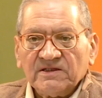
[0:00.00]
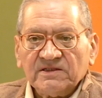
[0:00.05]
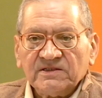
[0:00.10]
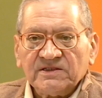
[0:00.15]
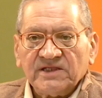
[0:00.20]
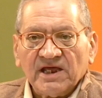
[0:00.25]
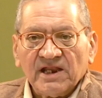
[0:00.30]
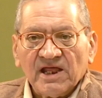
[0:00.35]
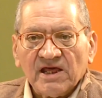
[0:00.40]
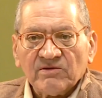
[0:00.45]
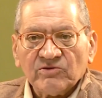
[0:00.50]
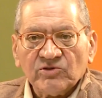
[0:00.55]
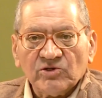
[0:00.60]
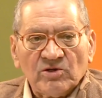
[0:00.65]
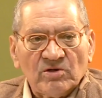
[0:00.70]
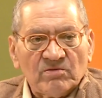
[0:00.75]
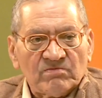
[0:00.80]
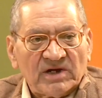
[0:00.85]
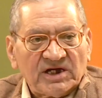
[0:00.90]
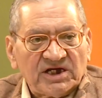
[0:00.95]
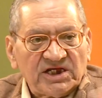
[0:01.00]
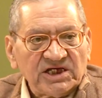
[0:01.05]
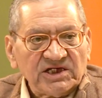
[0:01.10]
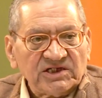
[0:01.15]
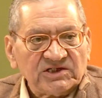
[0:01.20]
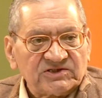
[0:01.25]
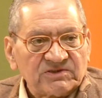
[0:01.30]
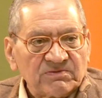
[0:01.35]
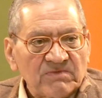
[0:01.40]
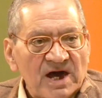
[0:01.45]
there are,
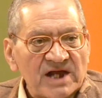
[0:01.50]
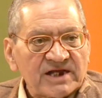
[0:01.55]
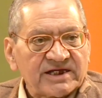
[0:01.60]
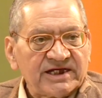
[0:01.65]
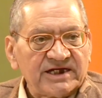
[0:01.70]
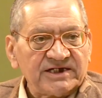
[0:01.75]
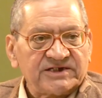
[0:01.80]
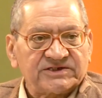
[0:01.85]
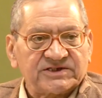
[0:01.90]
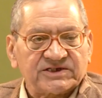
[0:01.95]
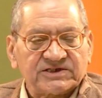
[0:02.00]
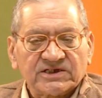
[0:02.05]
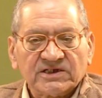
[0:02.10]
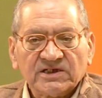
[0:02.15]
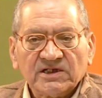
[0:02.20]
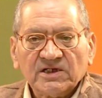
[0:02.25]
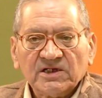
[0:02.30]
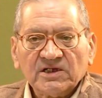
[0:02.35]
mandis, markets,